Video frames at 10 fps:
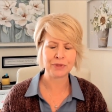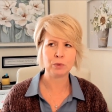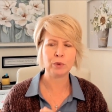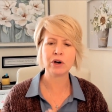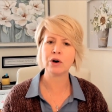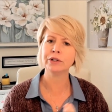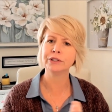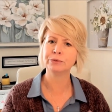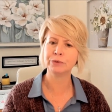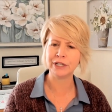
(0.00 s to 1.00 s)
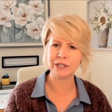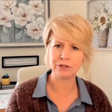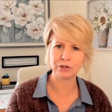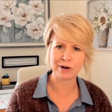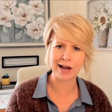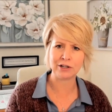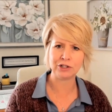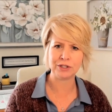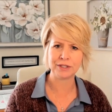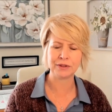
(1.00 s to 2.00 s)
We called it Reading
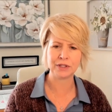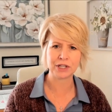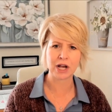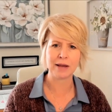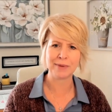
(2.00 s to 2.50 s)
Strategies at the time.